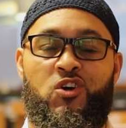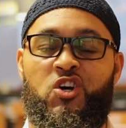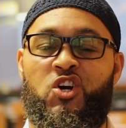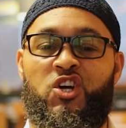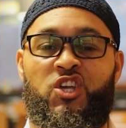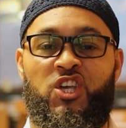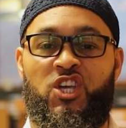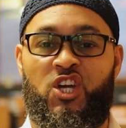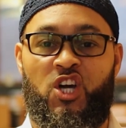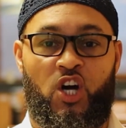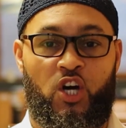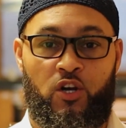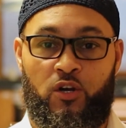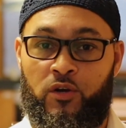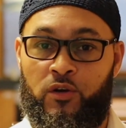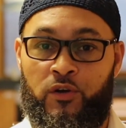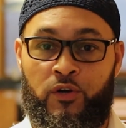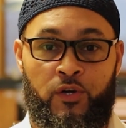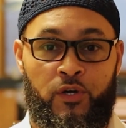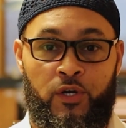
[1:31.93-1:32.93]
cookie
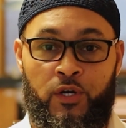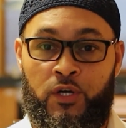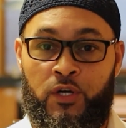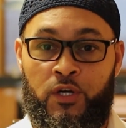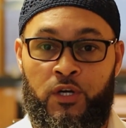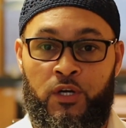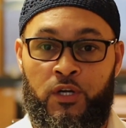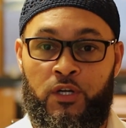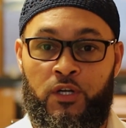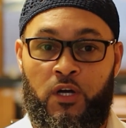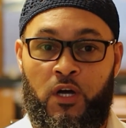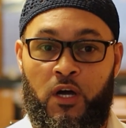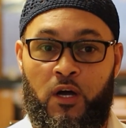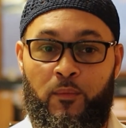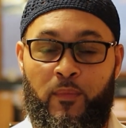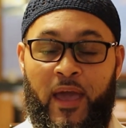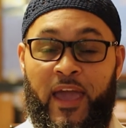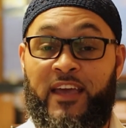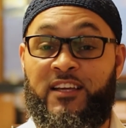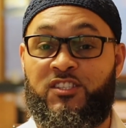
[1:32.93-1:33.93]
cutter
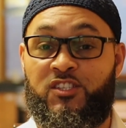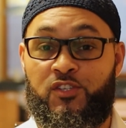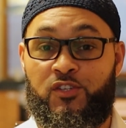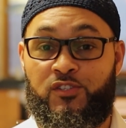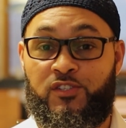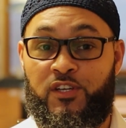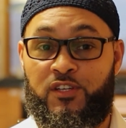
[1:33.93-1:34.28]
answers.